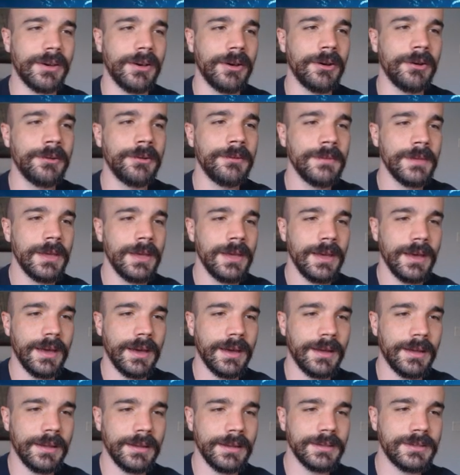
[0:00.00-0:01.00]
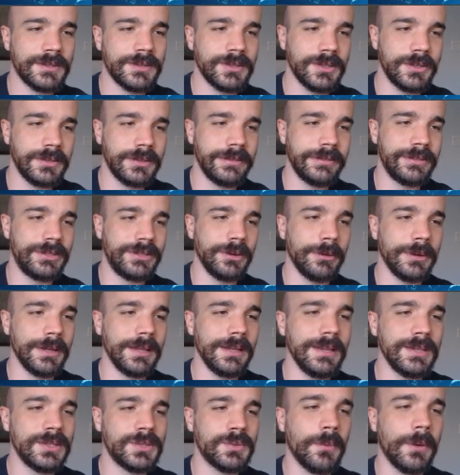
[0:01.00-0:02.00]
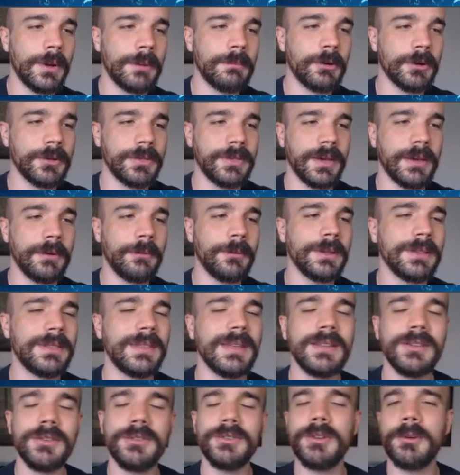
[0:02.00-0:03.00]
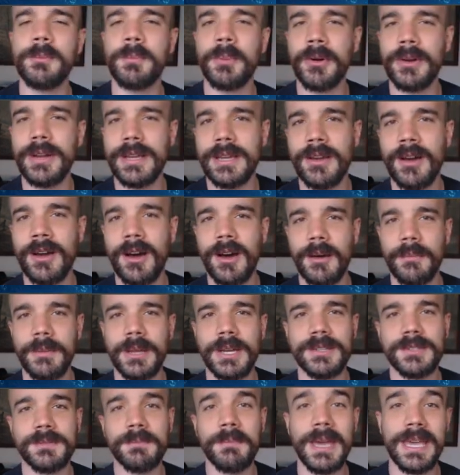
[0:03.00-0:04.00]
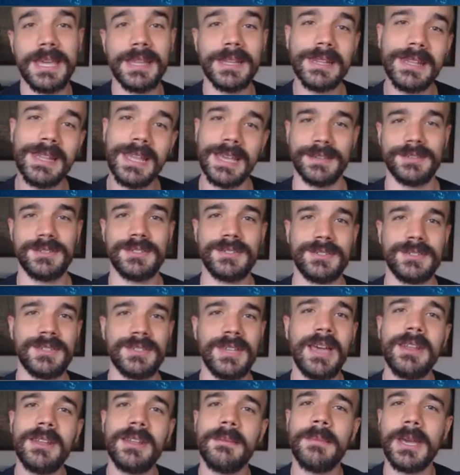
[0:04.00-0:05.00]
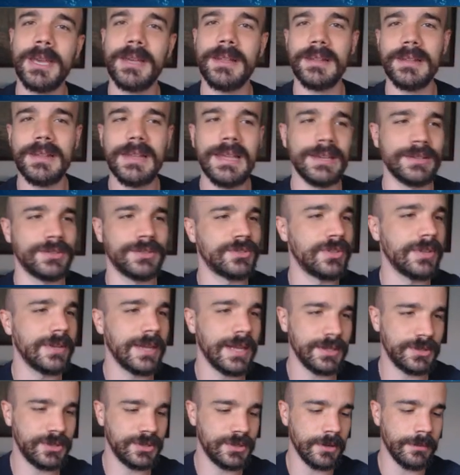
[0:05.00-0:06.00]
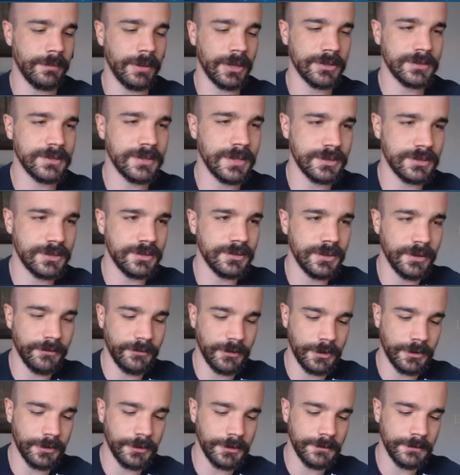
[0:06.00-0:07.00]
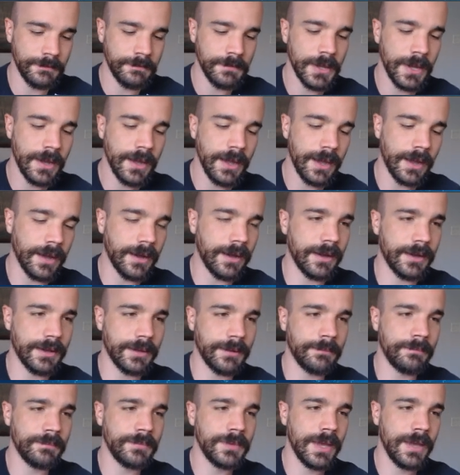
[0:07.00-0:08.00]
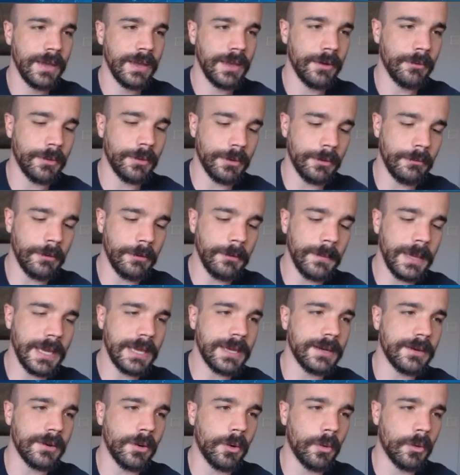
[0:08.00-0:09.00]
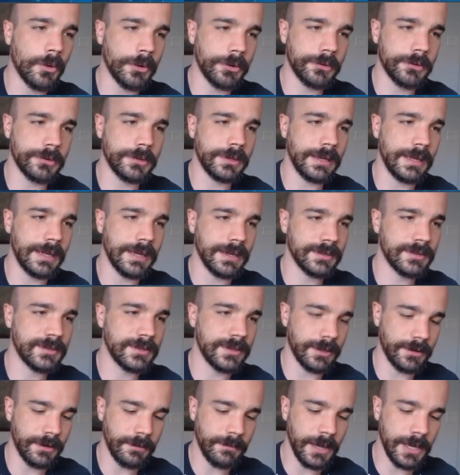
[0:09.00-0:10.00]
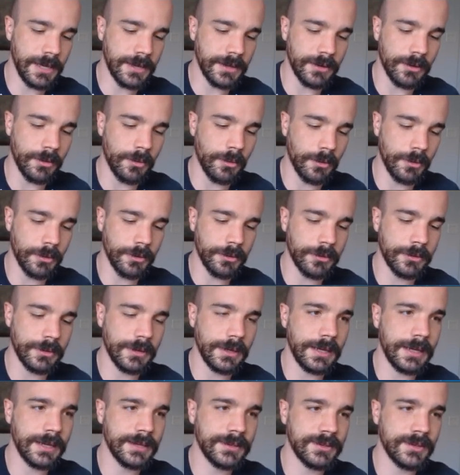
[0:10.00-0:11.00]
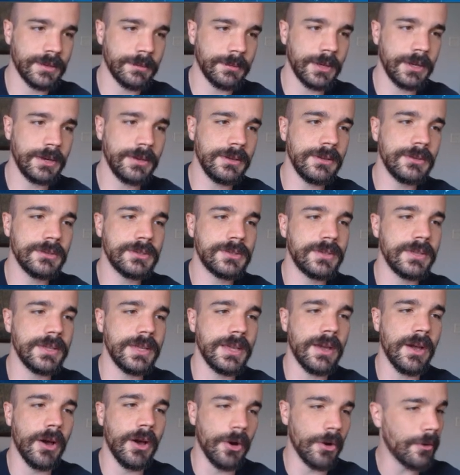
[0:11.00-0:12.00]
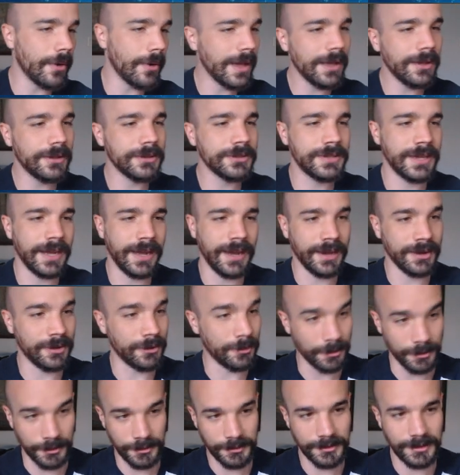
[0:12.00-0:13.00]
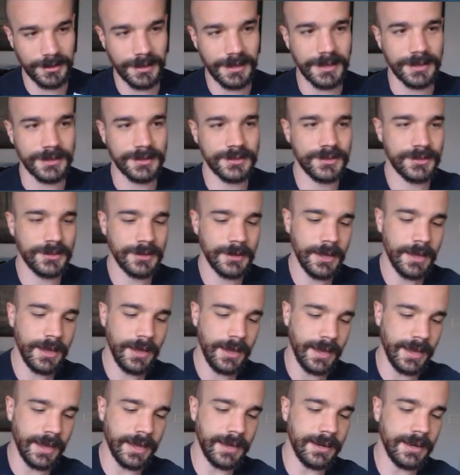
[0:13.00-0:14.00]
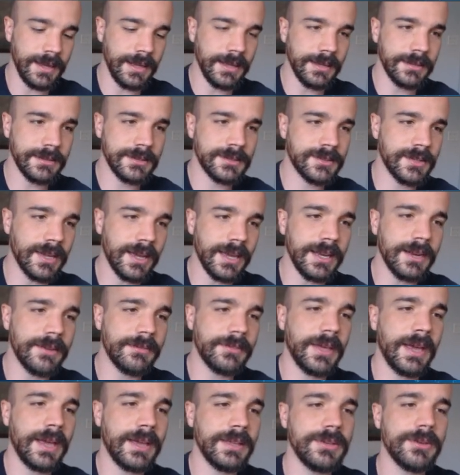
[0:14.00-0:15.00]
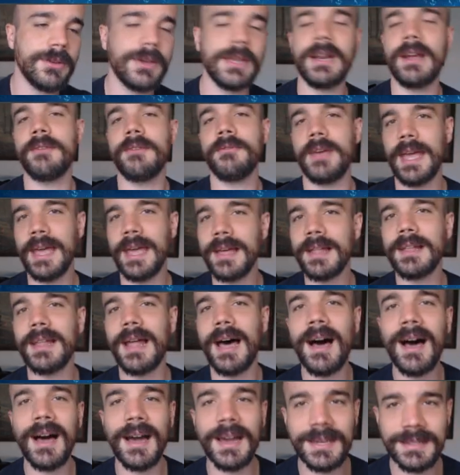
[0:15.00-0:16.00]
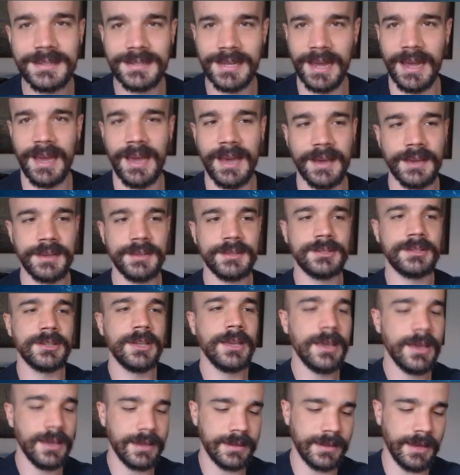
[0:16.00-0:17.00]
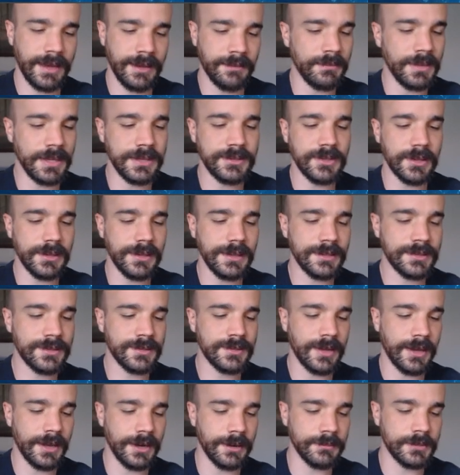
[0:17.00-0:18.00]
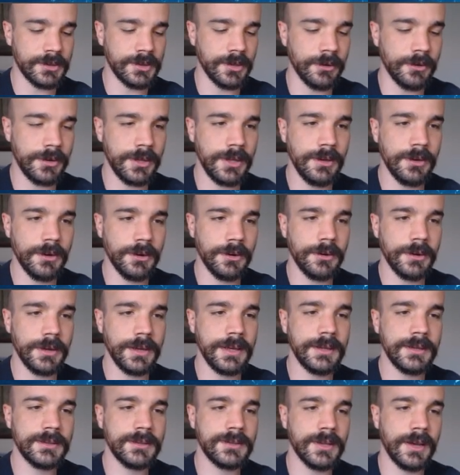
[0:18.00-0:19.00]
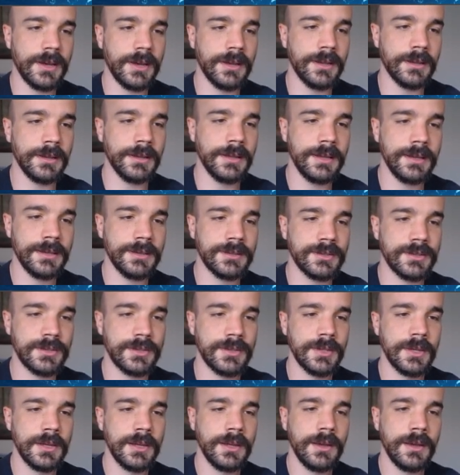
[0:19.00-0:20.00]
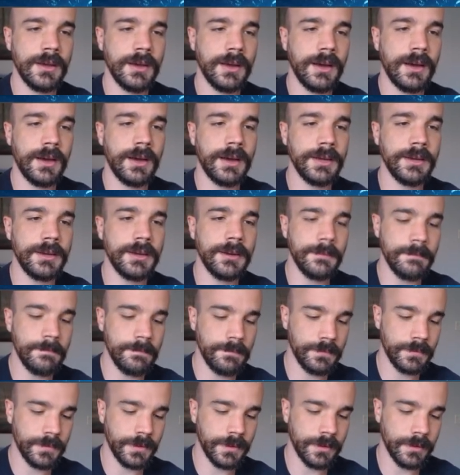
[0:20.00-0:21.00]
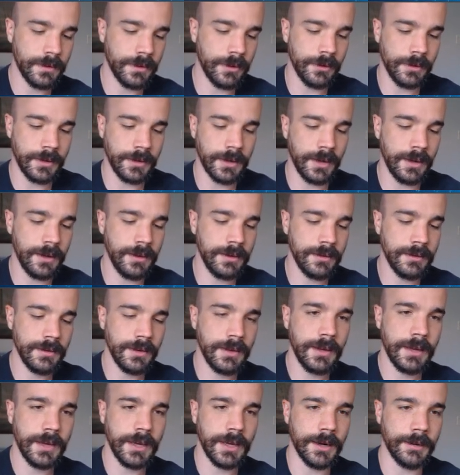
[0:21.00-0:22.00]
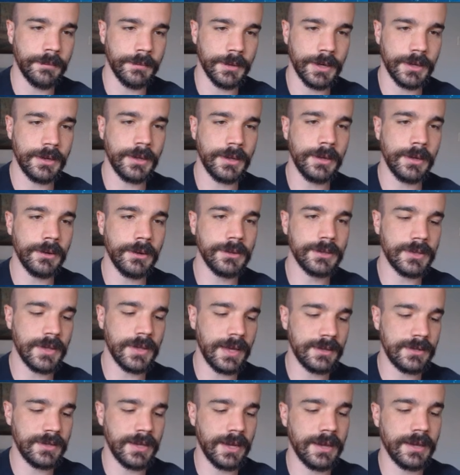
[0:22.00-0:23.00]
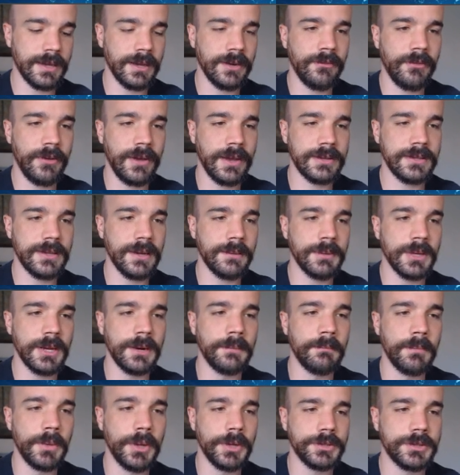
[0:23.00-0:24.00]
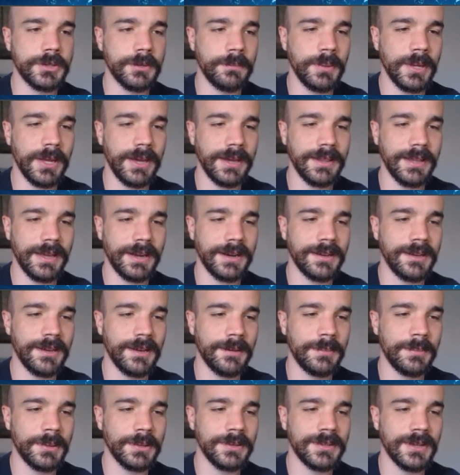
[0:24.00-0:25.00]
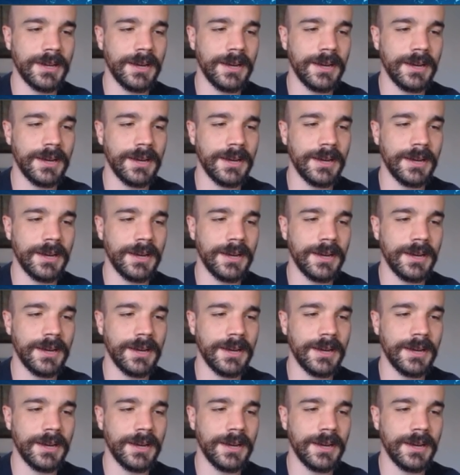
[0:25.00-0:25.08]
though, uh, let's do at least one more thing. One thing you do pretty common is make lists. How do you make a list in HTML? It's not too difficult. Um, we'll, we'll make an ordered list. Now, to make an ordered list, I'm going to use the OL tag, ordered list. And inside of that, you can have li tags. That means a list item. So here is a list item, okay? And I'm gonna close that tag. And in fact, I'm gonna multiply that a couple